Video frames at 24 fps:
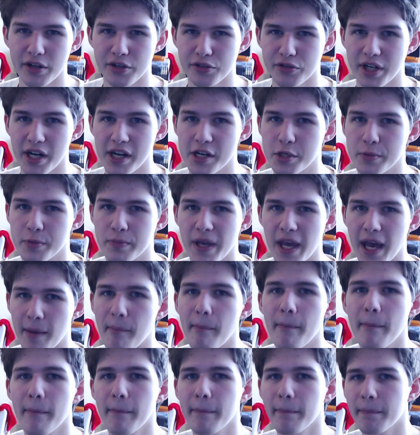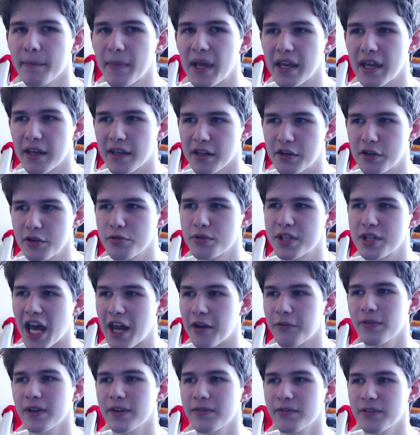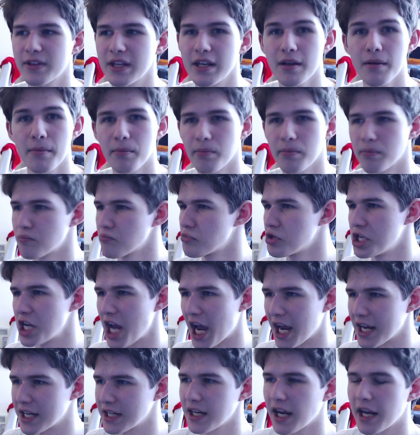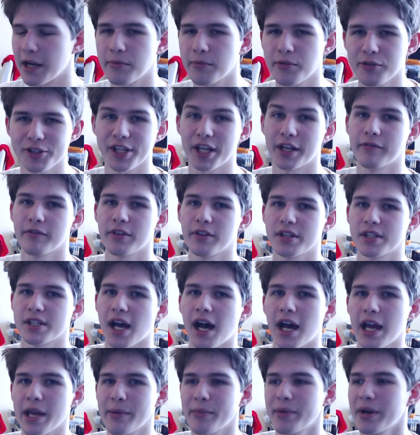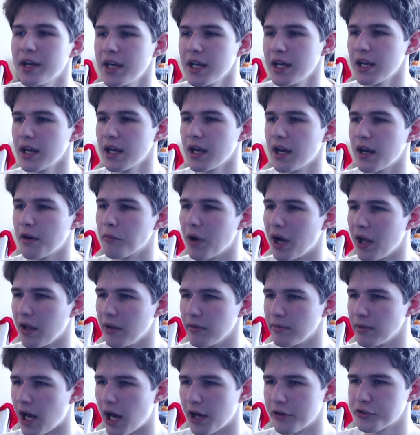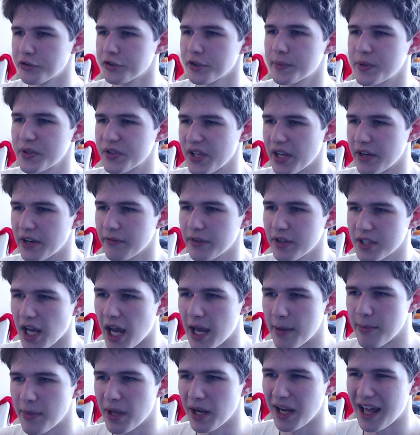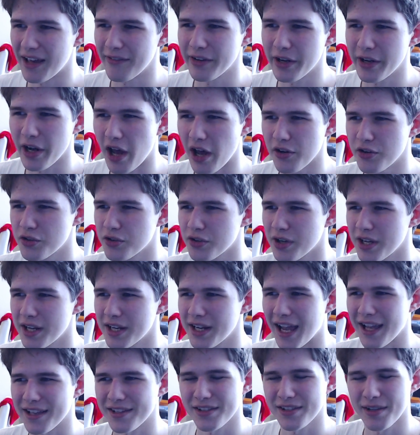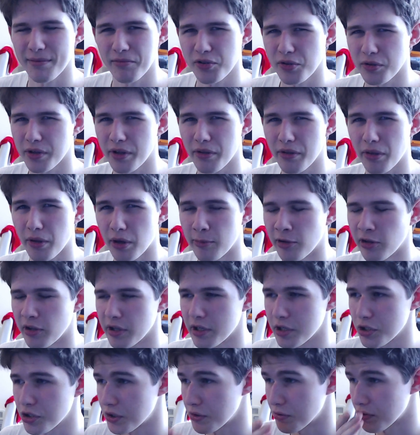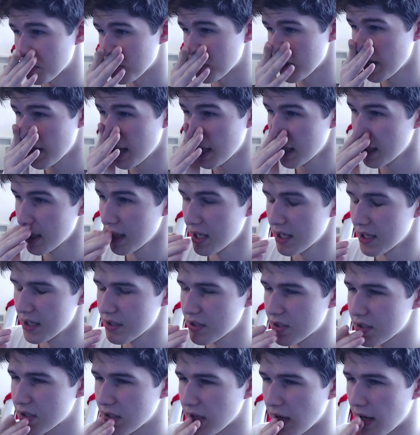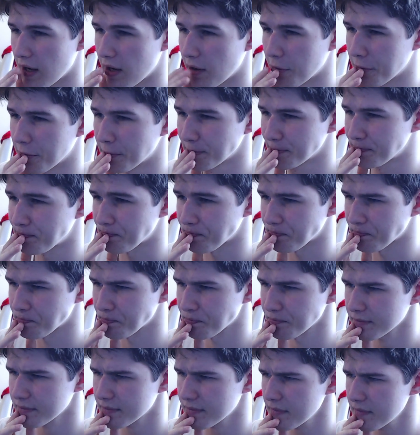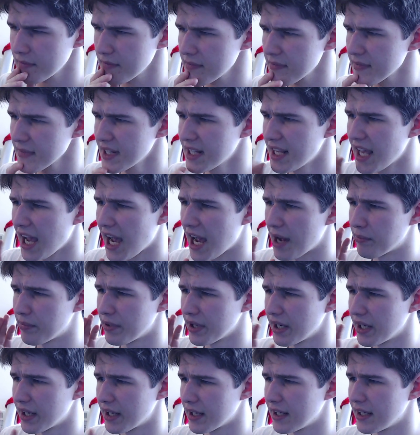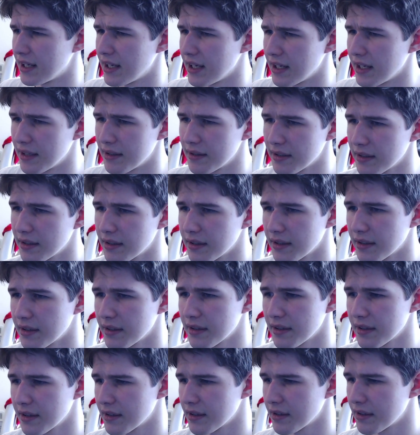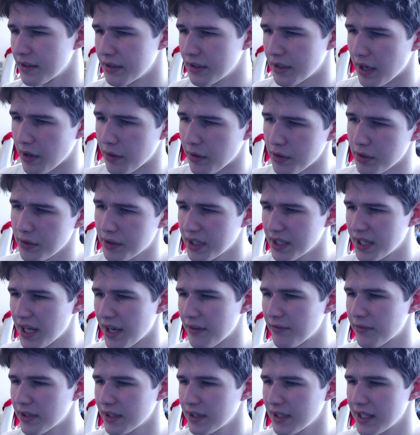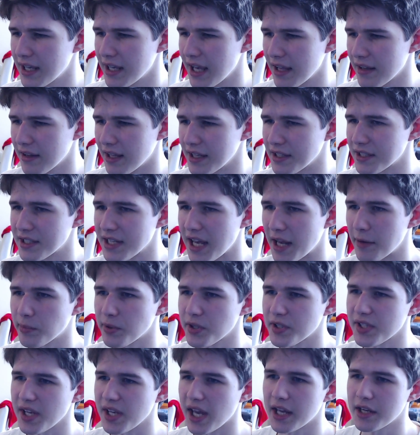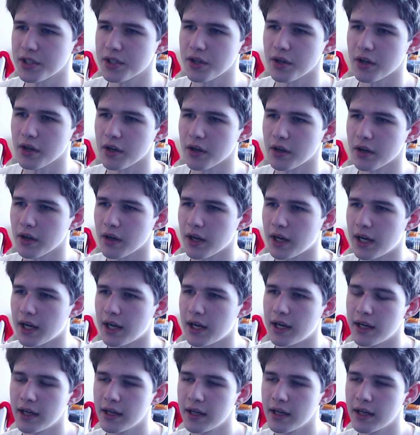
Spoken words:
HBM. It can do 1050 99% of the time. Well, 100% of the time. 1100 has some sort of thermal issues. So yeah, but you know, you can definitely get like 10% or